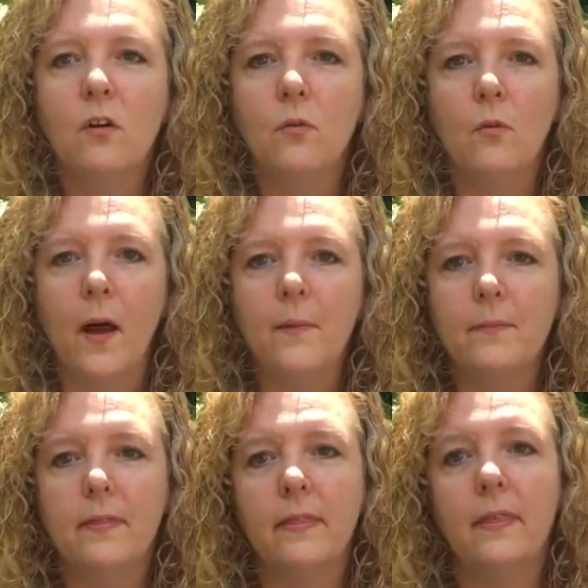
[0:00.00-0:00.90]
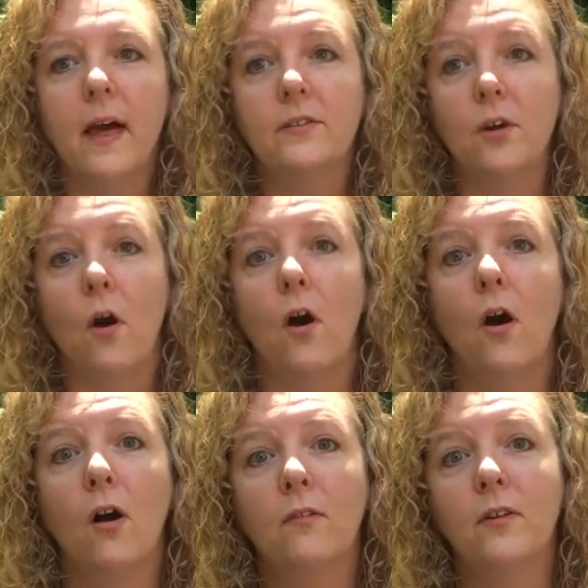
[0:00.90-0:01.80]
Well, That's
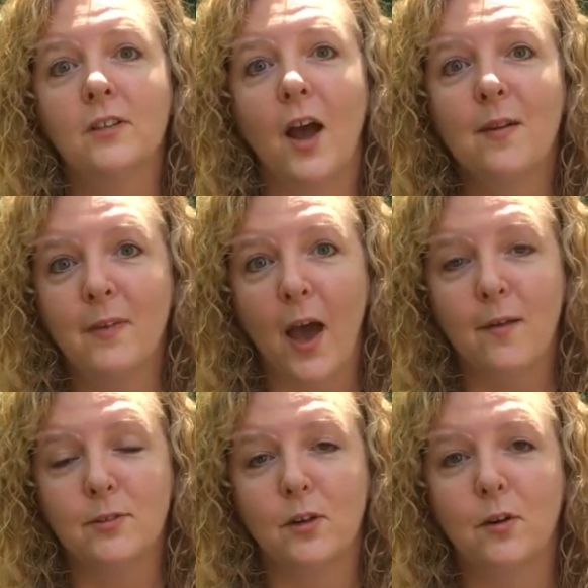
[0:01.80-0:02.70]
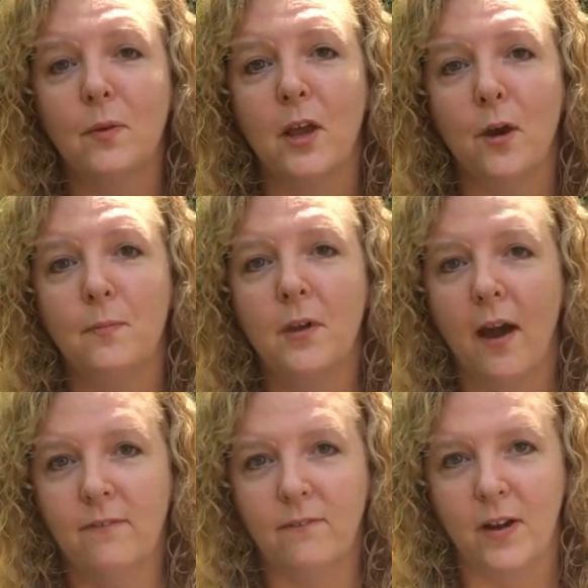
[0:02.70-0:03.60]
all for Time Capsule. We hope you
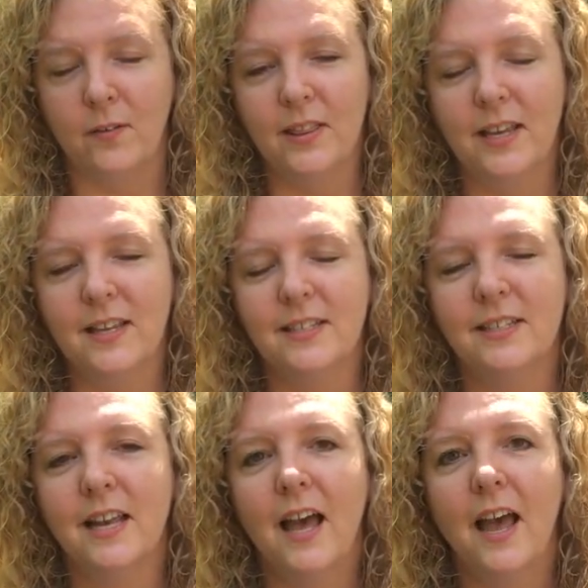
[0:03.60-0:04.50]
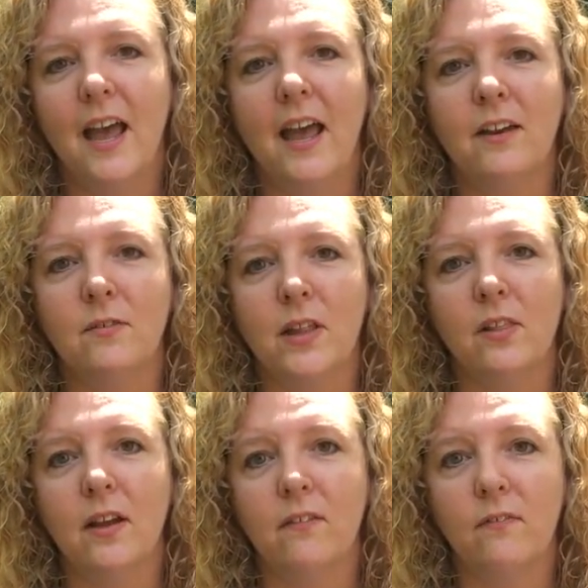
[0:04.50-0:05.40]
had fun with it, and we
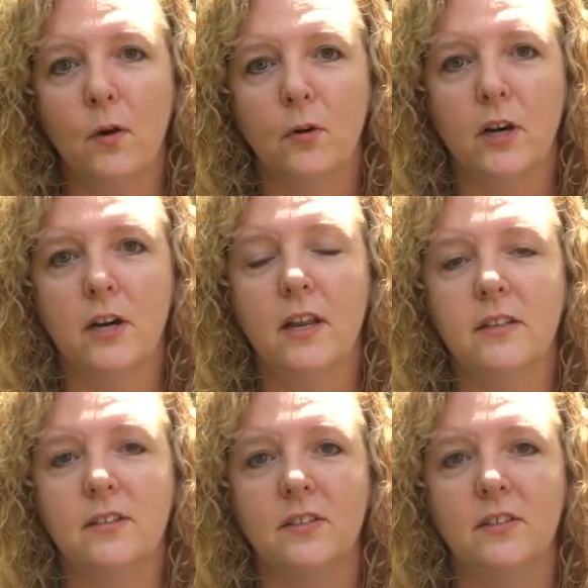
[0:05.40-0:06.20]
look forward to